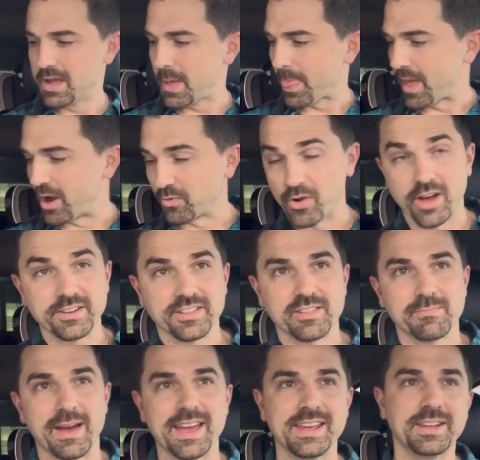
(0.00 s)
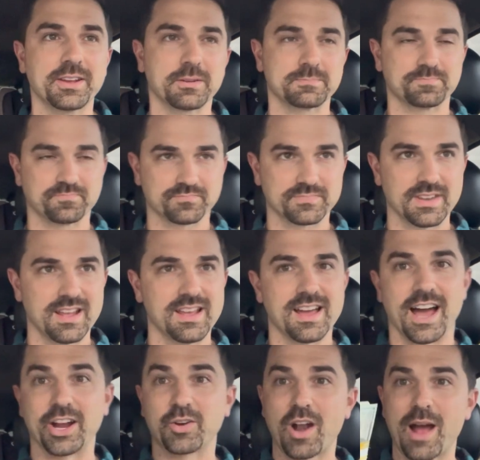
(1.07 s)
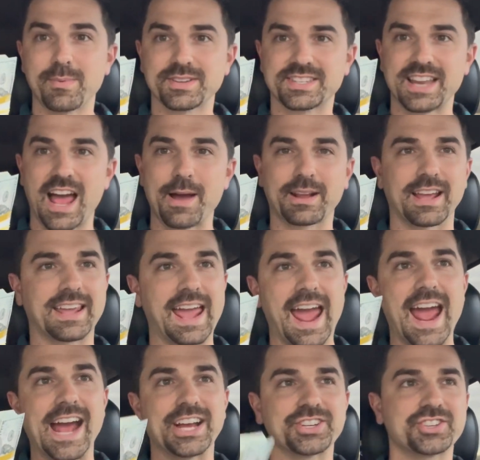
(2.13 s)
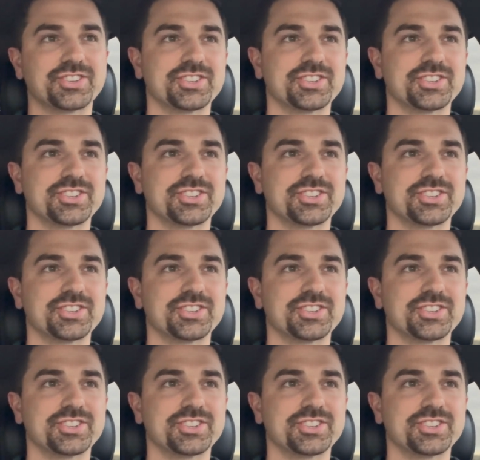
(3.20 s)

I run to the bank. I grab a stack of cash.